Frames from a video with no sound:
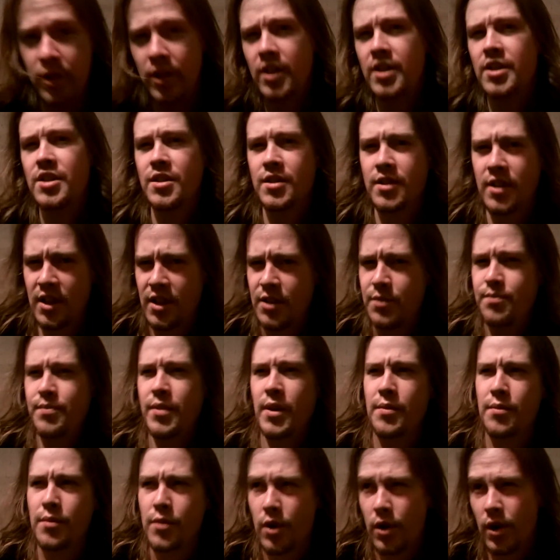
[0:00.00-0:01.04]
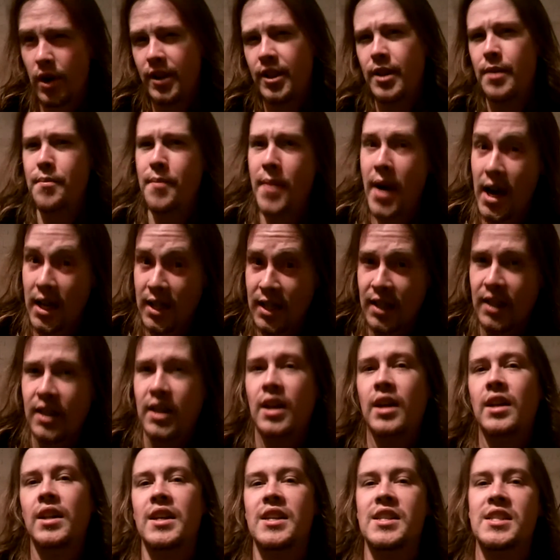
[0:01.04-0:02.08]
it is a bit more on the
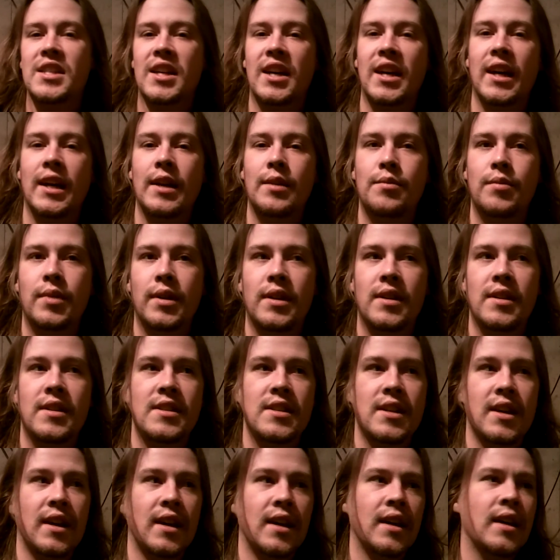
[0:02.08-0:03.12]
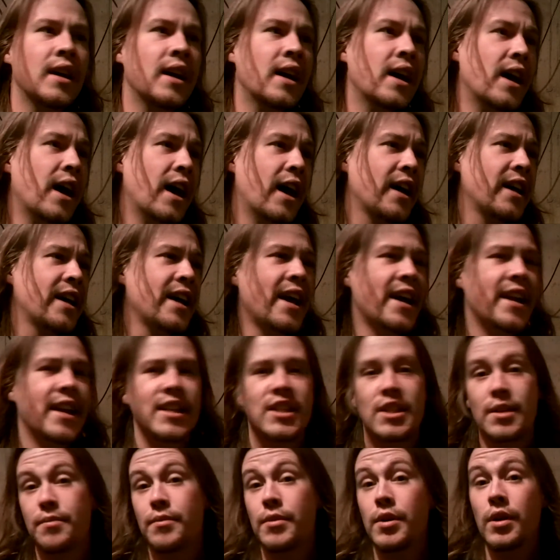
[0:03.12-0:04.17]
melancholy side. But again,
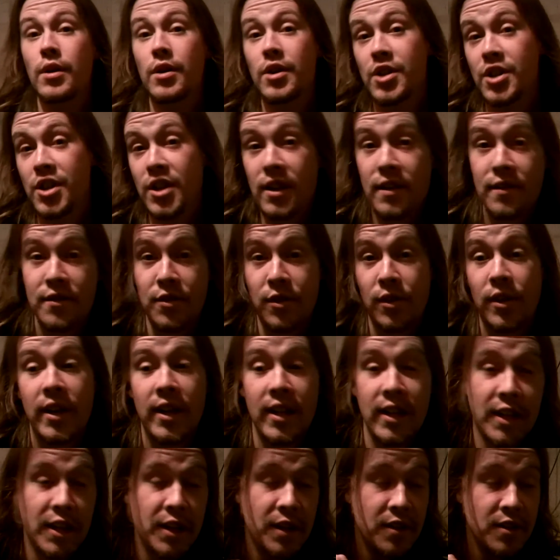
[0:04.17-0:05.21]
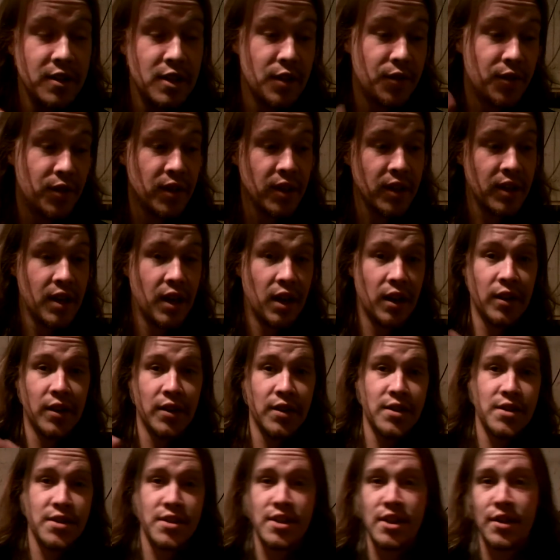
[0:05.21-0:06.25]
it's a mood shift, right? You know, different
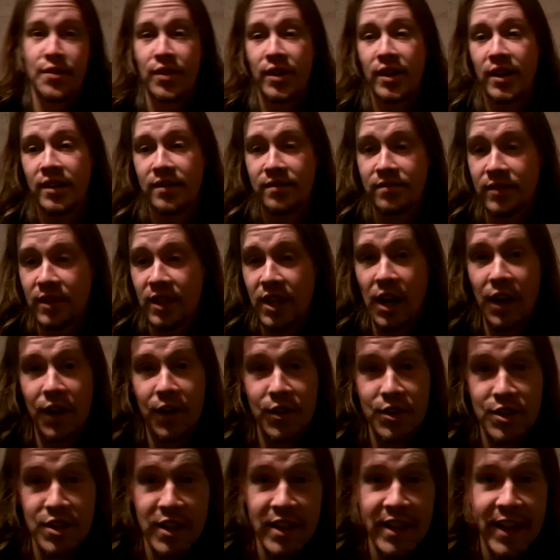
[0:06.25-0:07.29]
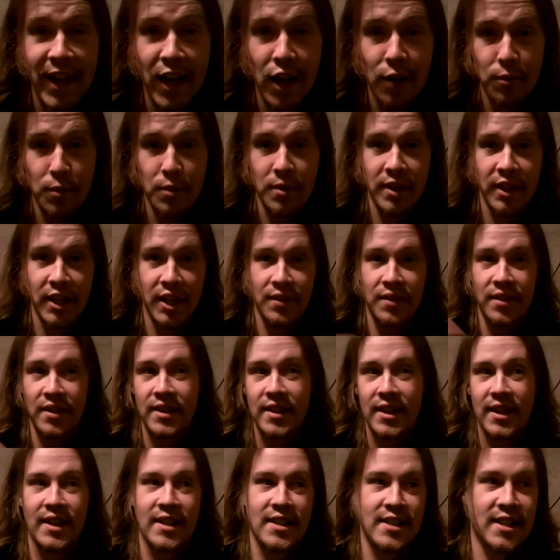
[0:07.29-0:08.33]
colors in the album to give it
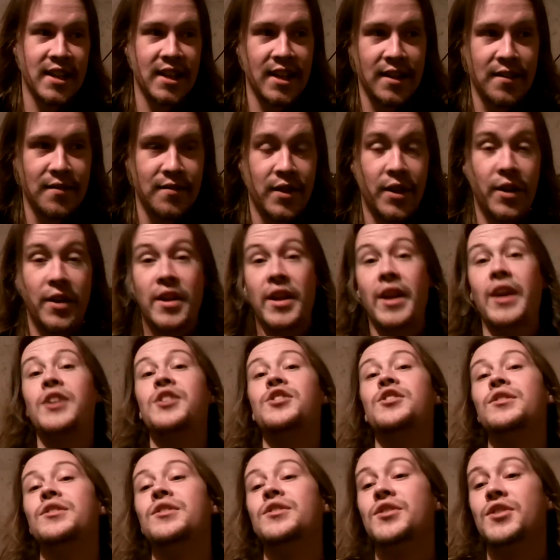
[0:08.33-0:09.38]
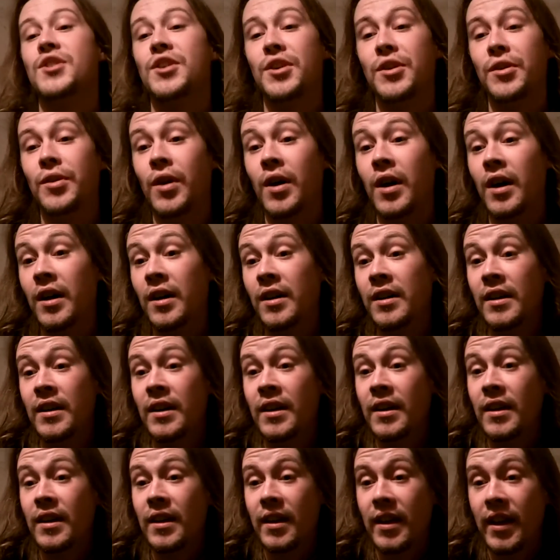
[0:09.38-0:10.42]
that variation. So
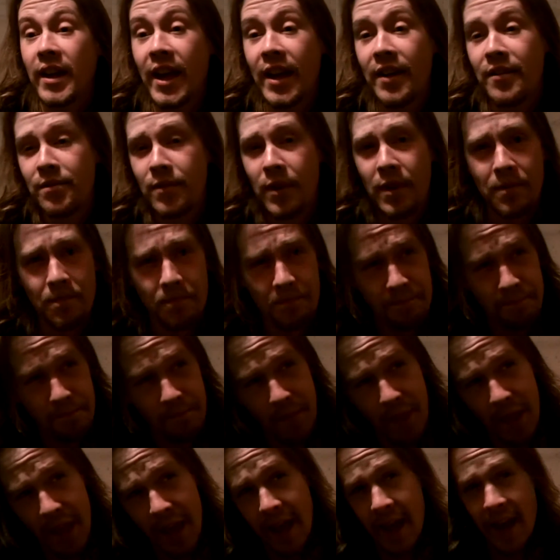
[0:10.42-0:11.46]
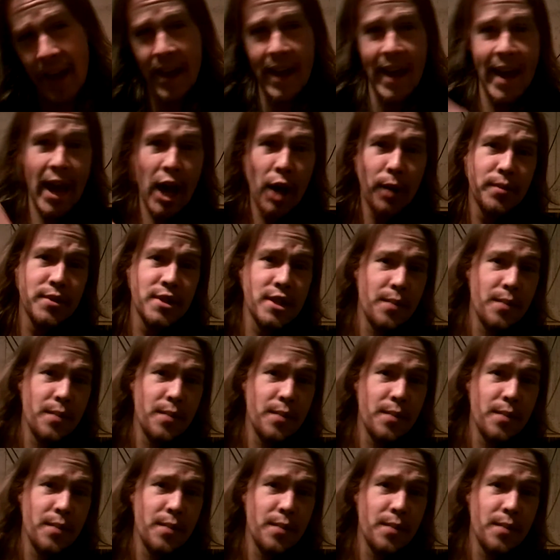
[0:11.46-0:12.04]
again, it helps